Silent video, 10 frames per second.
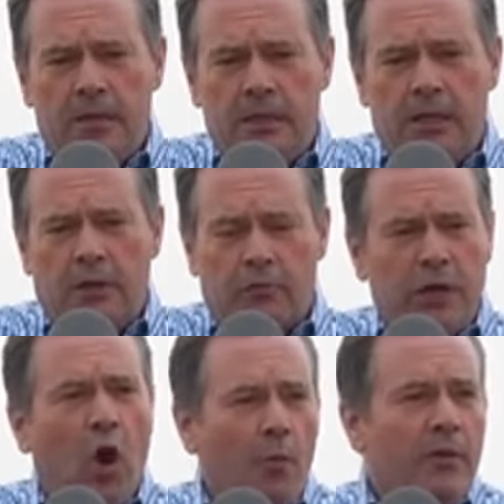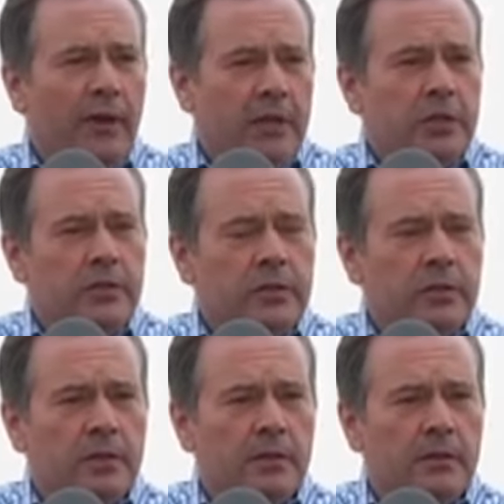did 3 home
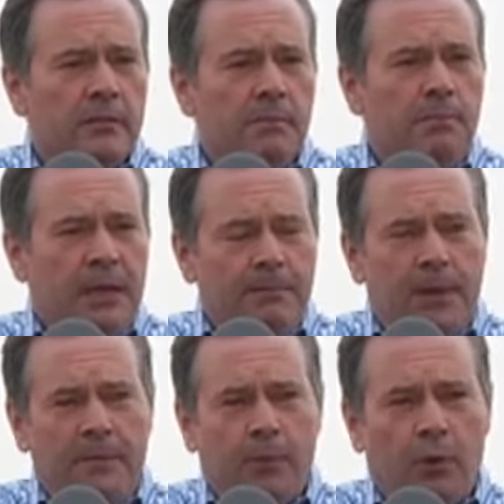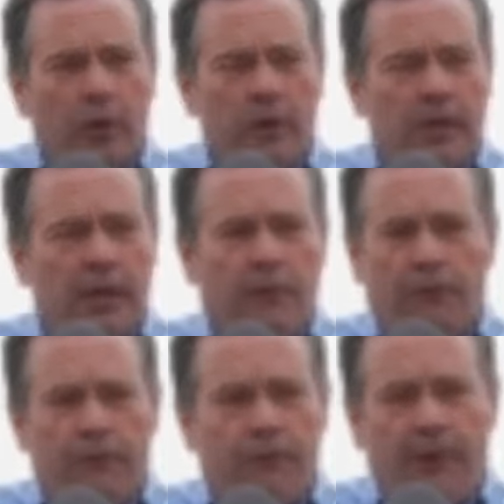invasions, beat people in a
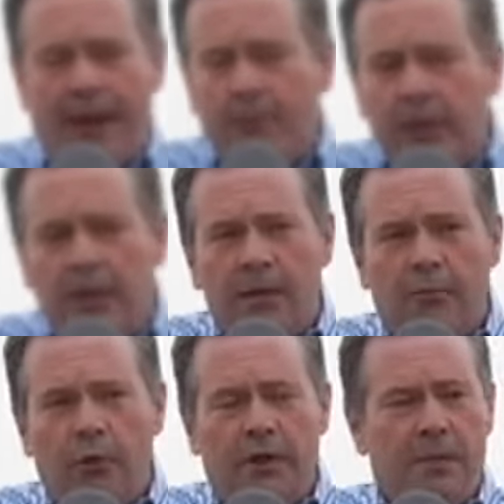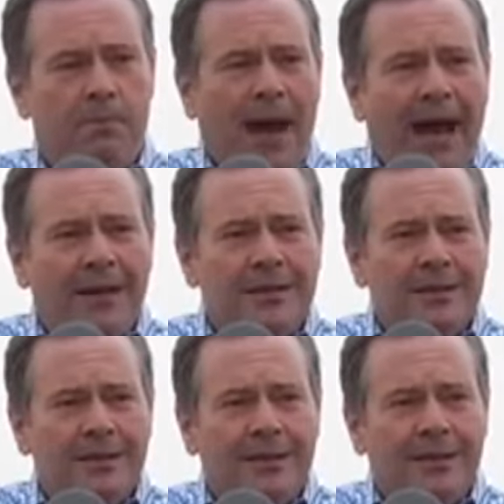family with a bat,
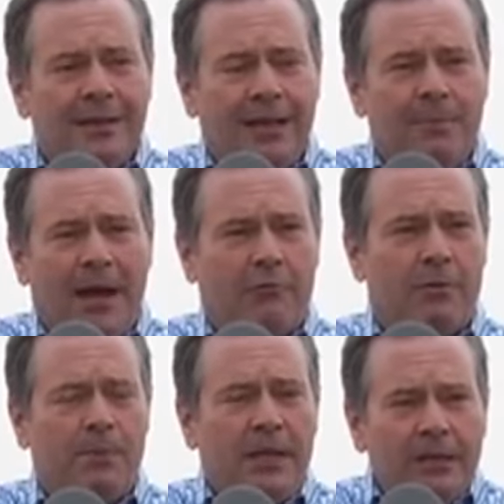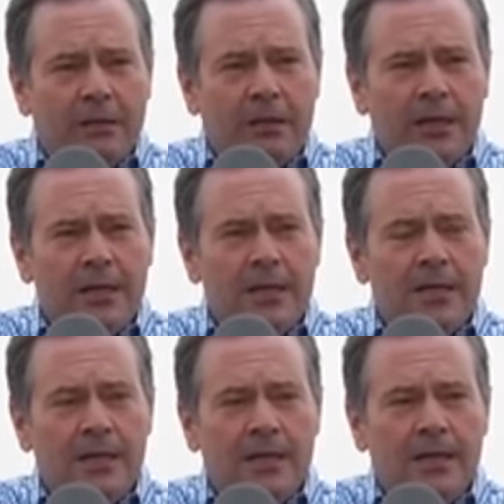came back repeatedly,
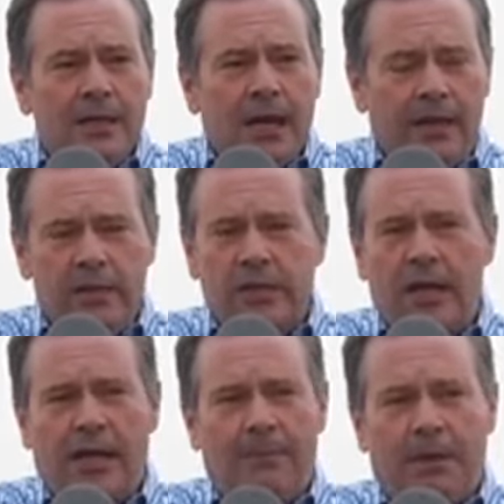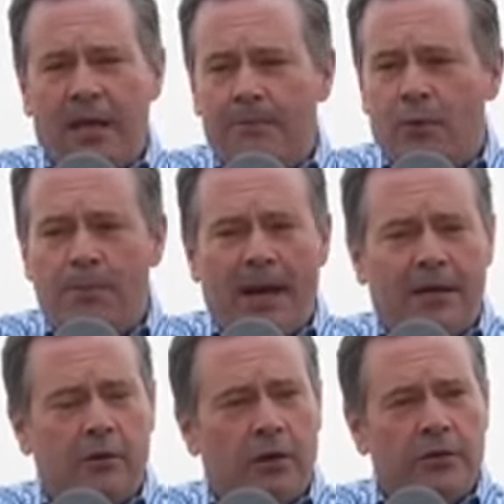and this guy kept getting put
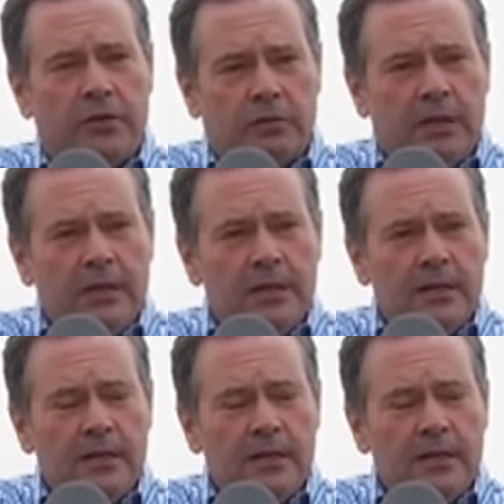back out on the street.